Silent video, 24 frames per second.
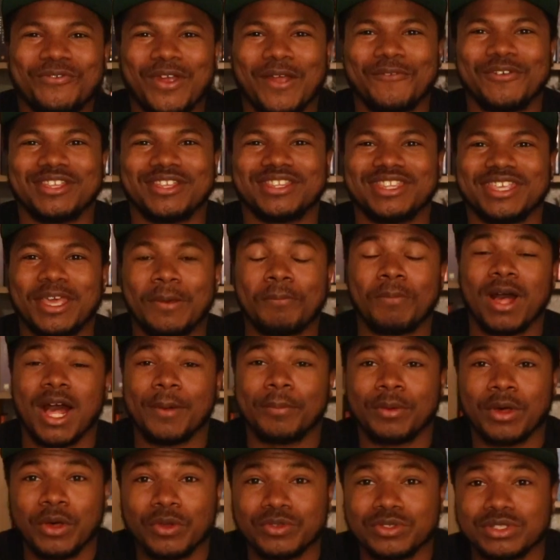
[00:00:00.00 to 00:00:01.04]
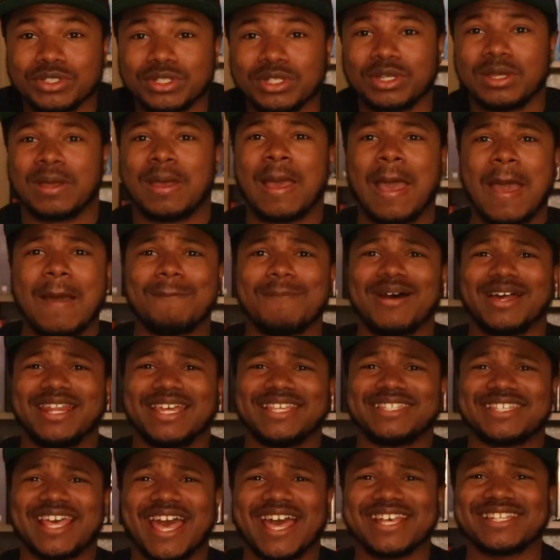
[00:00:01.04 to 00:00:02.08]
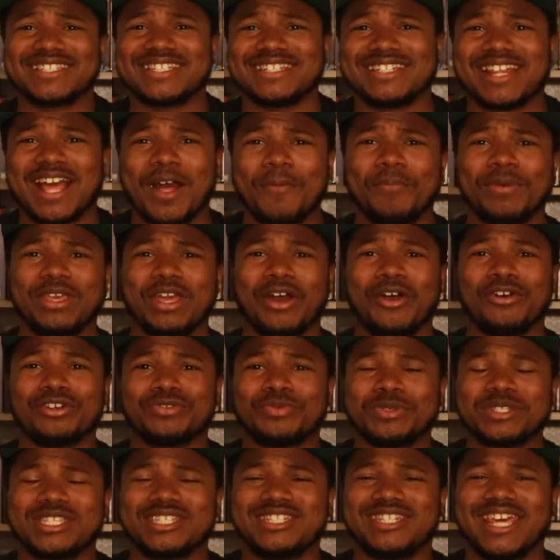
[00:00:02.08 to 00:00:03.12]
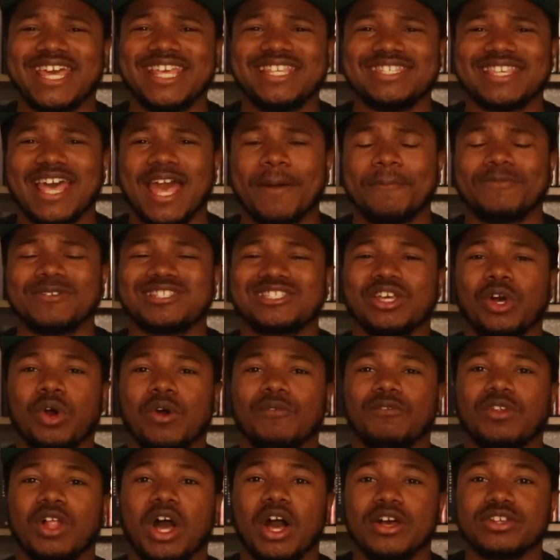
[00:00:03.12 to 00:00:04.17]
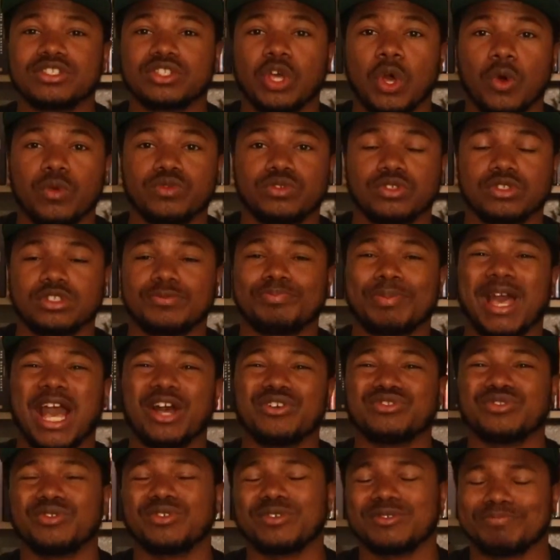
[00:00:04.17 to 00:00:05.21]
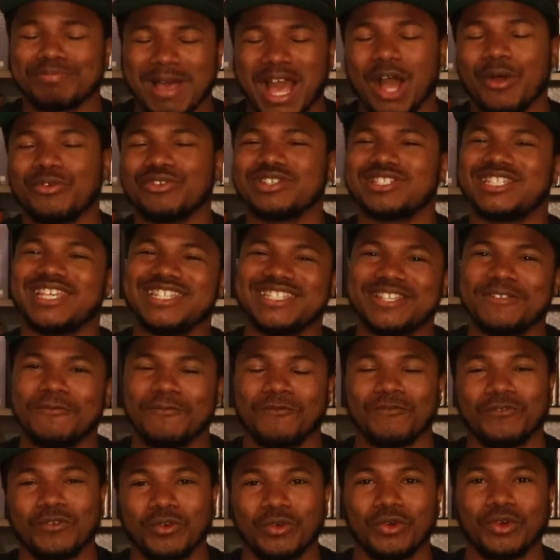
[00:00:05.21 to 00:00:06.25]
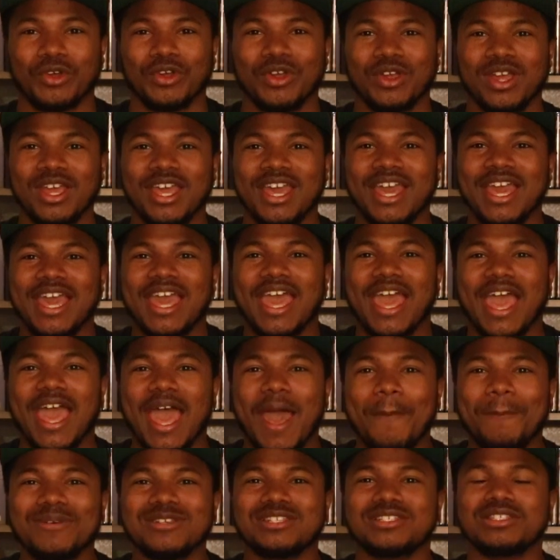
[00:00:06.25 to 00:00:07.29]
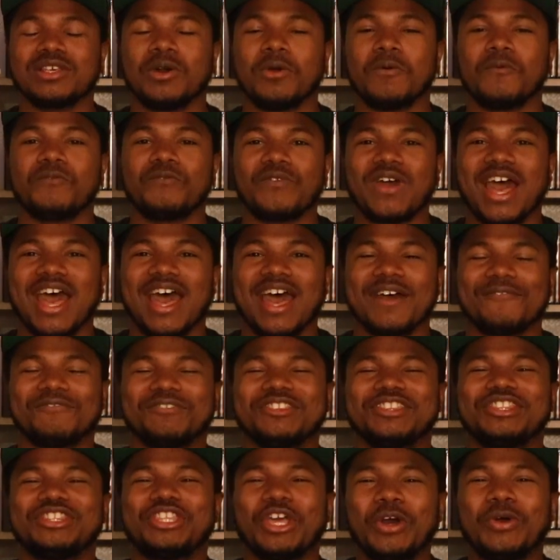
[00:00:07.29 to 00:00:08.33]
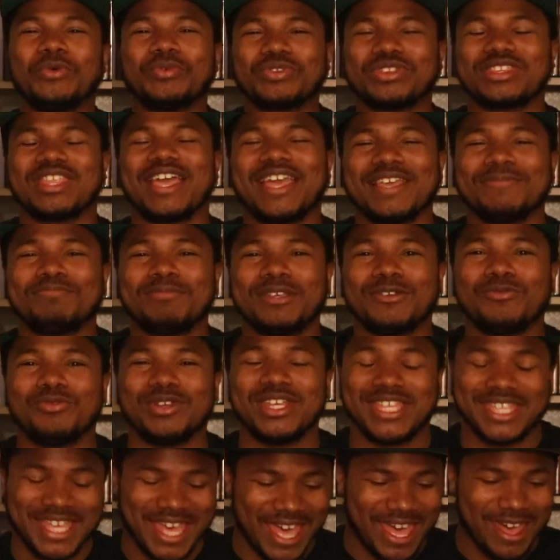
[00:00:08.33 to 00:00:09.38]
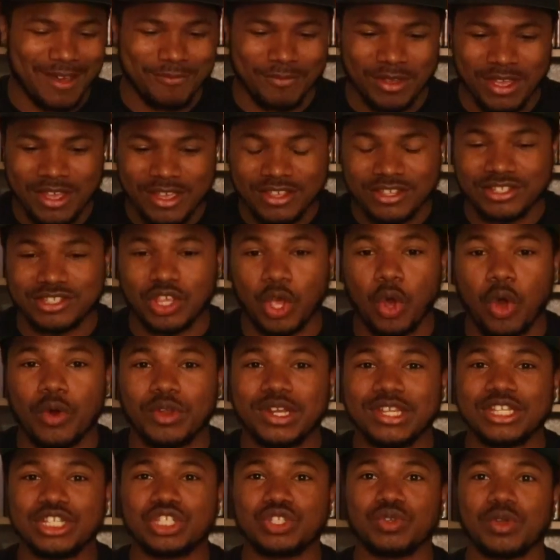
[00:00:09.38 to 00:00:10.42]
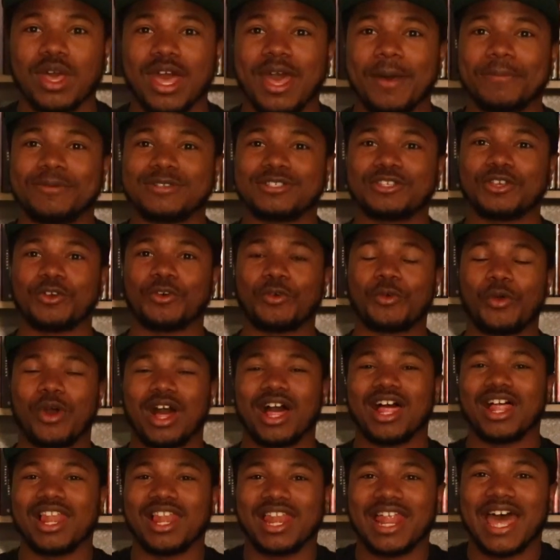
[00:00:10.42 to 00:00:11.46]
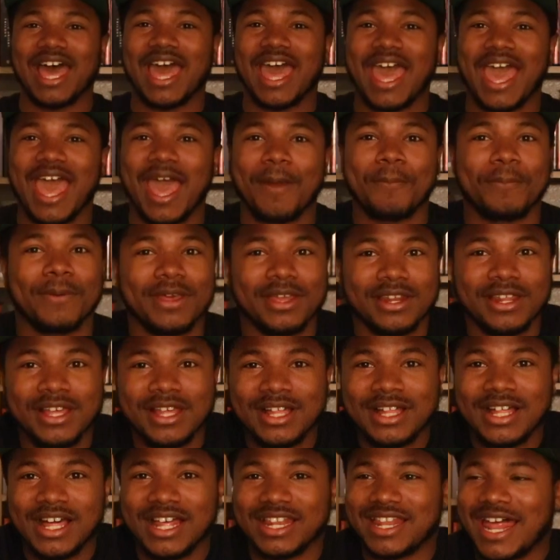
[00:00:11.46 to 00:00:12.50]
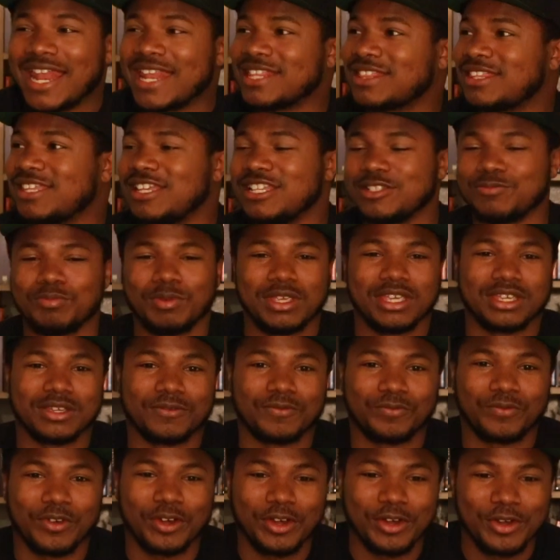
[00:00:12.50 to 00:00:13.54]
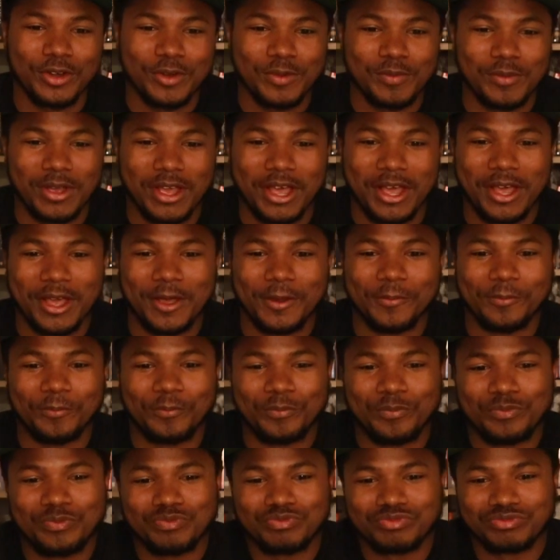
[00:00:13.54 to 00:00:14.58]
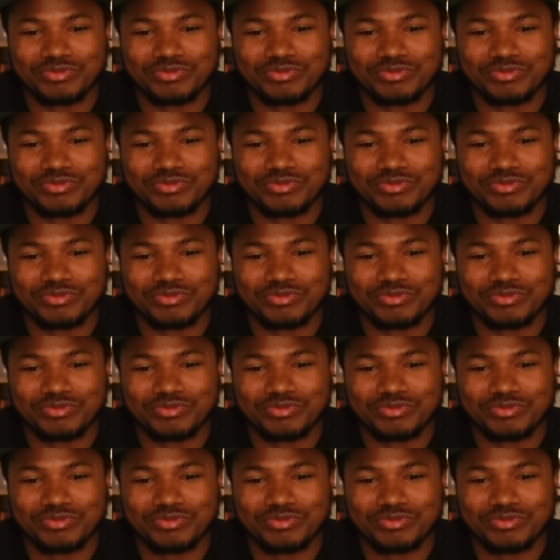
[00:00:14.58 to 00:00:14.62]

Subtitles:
for everything pop culture. My name is Astøn, and I'll be your host of today's episode, Lost Culture's Power Season 4, Episode 5, Don't Thank Me Recap. So on this episode, a lot happened. A lot of things being confirmed.